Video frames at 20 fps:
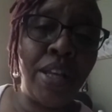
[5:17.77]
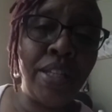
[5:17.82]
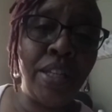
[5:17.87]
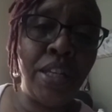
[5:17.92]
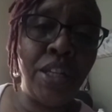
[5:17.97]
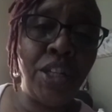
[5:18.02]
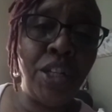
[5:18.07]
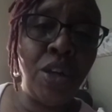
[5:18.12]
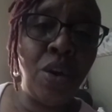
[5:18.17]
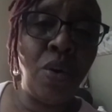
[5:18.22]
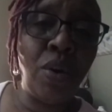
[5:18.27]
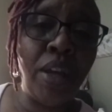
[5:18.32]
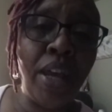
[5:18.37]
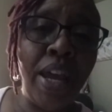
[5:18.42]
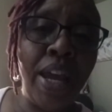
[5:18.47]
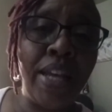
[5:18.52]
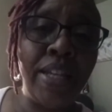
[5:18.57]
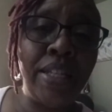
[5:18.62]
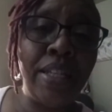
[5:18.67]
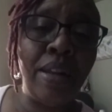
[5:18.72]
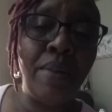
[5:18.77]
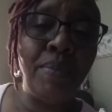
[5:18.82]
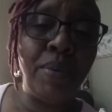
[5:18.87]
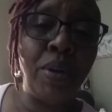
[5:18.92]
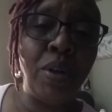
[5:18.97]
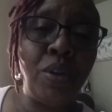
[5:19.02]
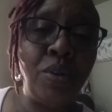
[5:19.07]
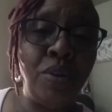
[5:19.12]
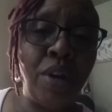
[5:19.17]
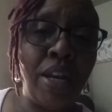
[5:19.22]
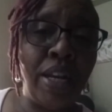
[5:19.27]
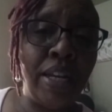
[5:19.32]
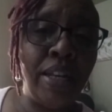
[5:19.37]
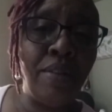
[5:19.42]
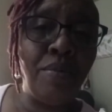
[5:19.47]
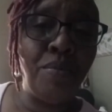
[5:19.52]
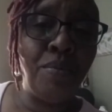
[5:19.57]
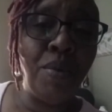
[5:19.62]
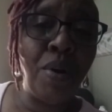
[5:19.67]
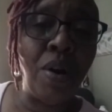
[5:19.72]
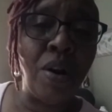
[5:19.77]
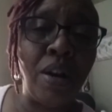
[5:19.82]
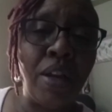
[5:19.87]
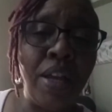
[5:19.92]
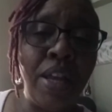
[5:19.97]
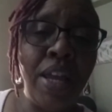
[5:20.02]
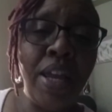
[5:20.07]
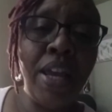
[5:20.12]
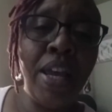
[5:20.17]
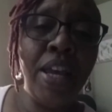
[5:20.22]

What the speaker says: I said, "Is she okay?" I said, "I'm going to try to leave work."